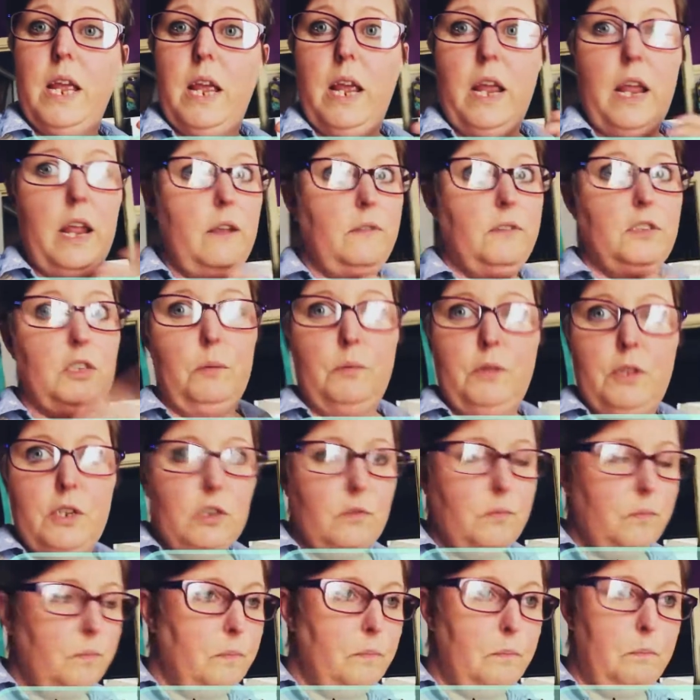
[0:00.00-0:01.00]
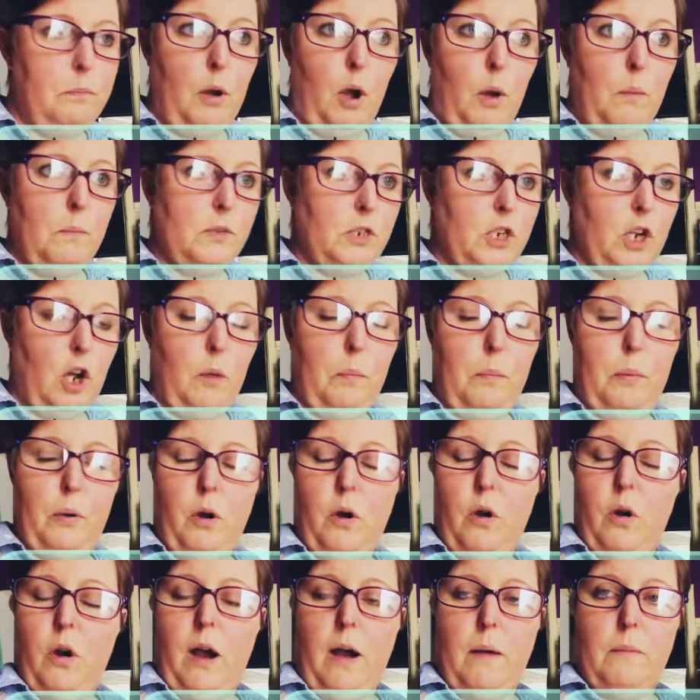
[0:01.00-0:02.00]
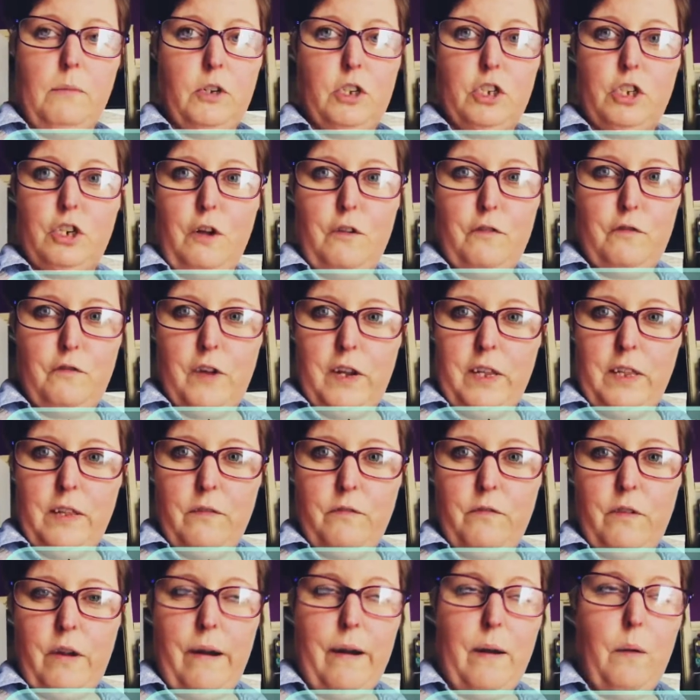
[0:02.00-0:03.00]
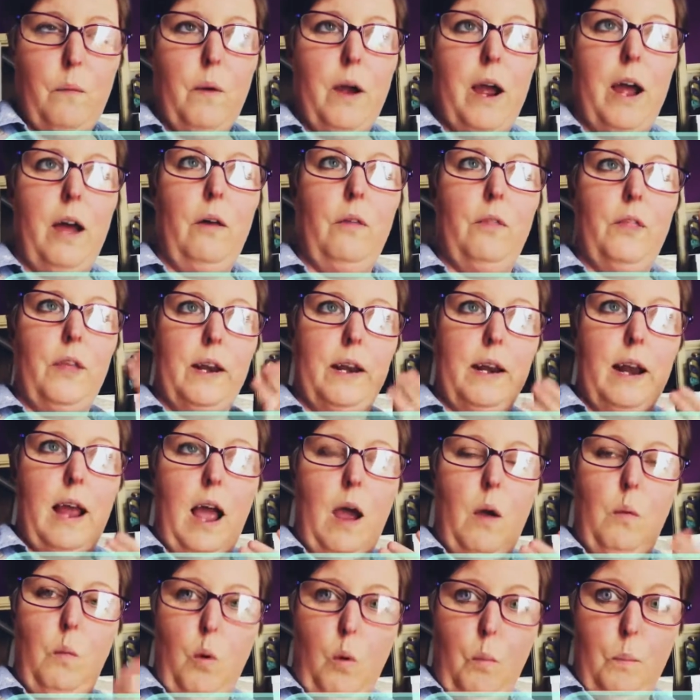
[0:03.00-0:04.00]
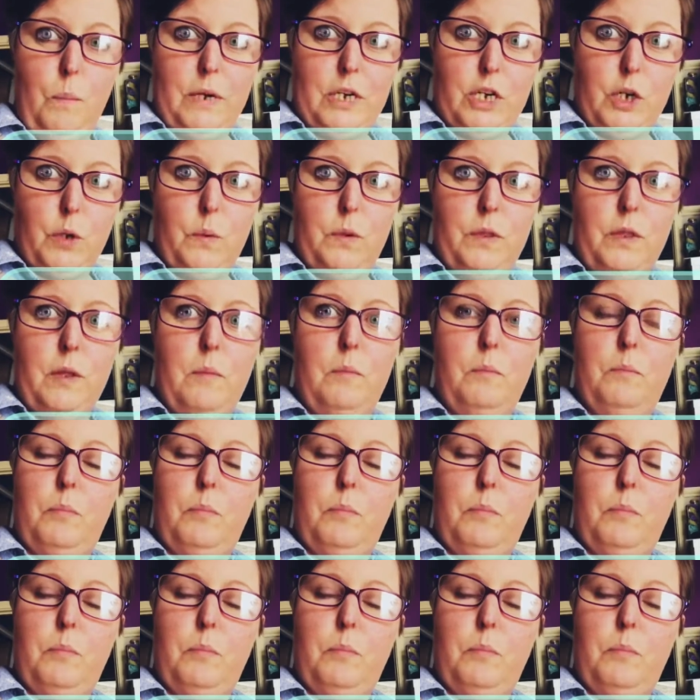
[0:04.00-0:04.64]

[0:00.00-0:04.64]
if something's popped up or I'm just not feeling very well, then I won't be doing them.